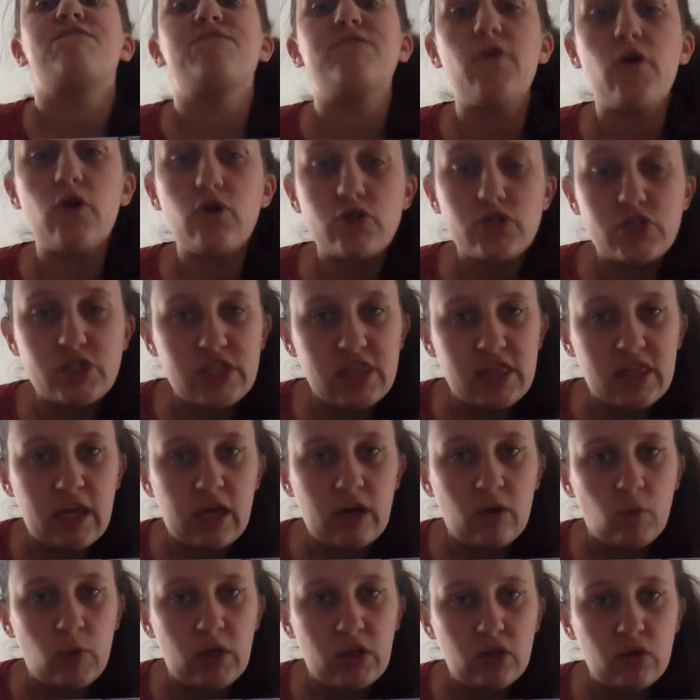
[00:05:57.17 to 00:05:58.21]
first
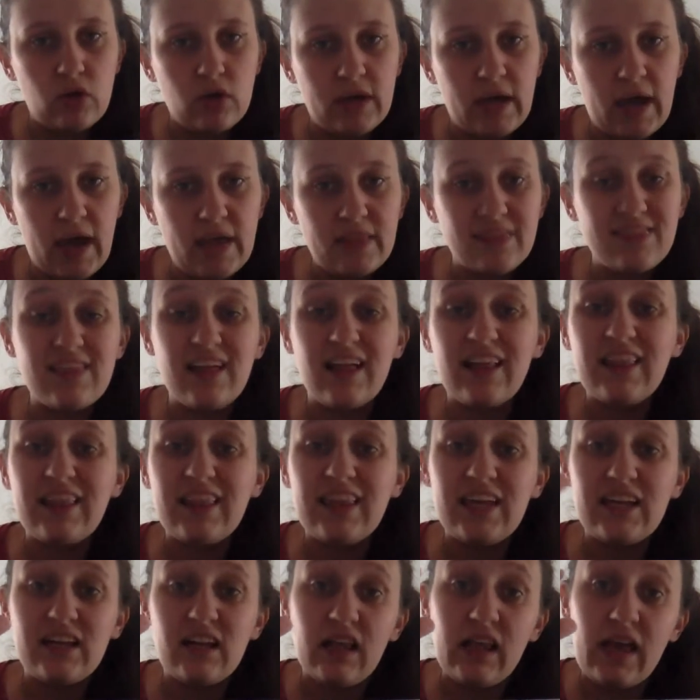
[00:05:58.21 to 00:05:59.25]
thing we look at, the
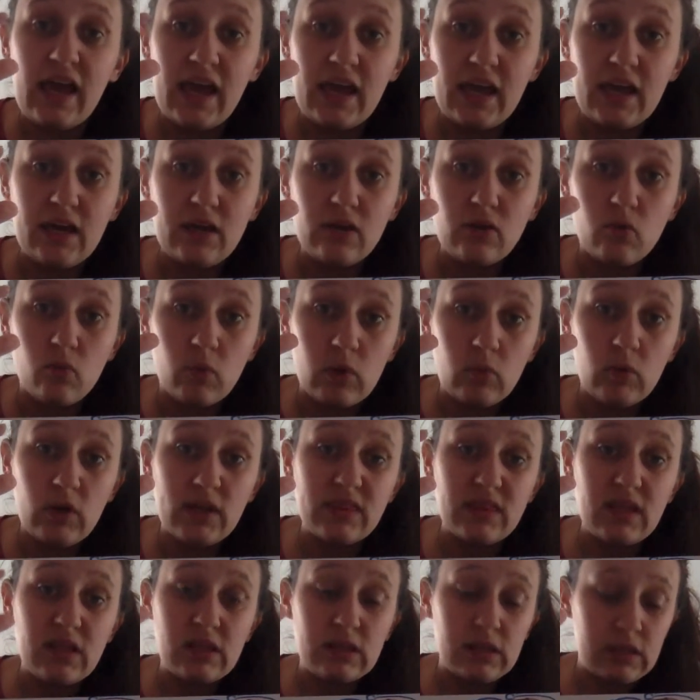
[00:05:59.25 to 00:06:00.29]
little hand. We want
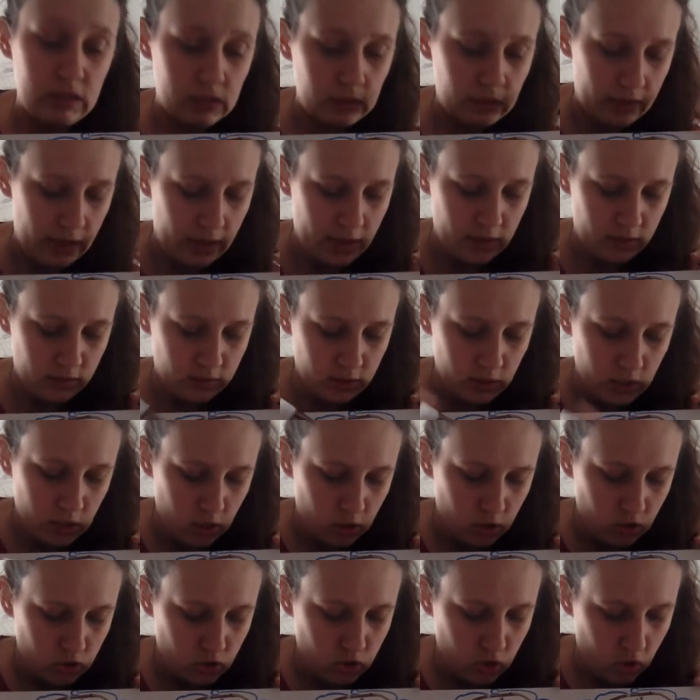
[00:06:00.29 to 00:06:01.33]
the little hand.
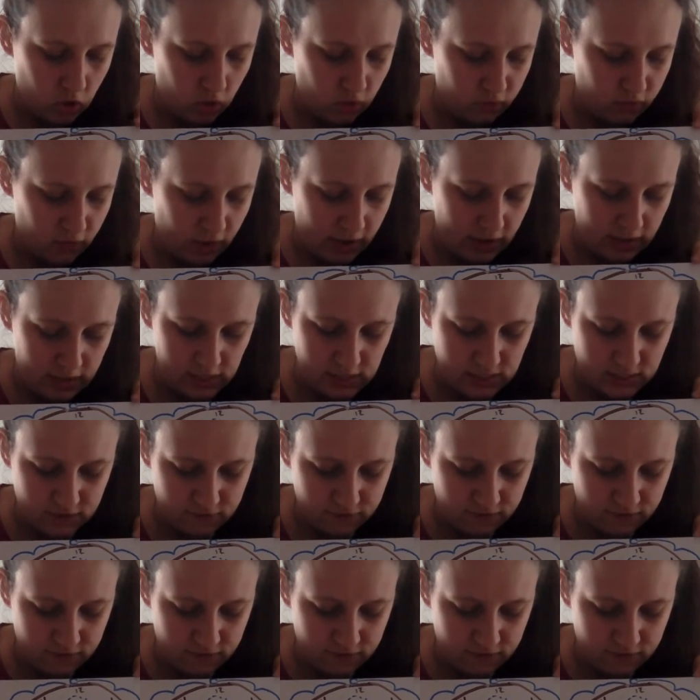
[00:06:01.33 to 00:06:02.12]
So if it's